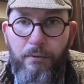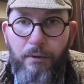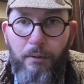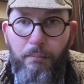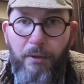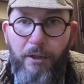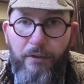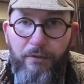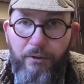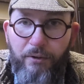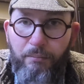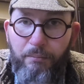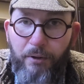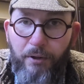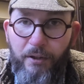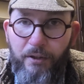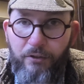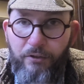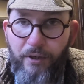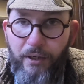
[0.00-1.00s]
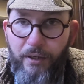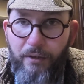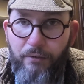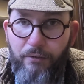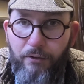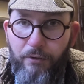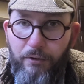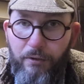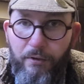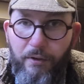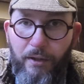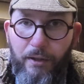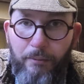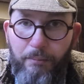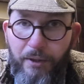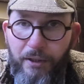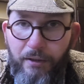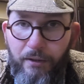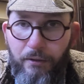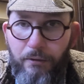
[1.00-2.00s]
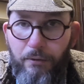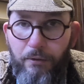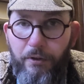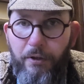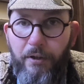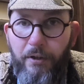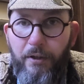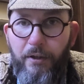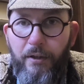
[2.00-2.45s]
a basic bike check so you can get a better look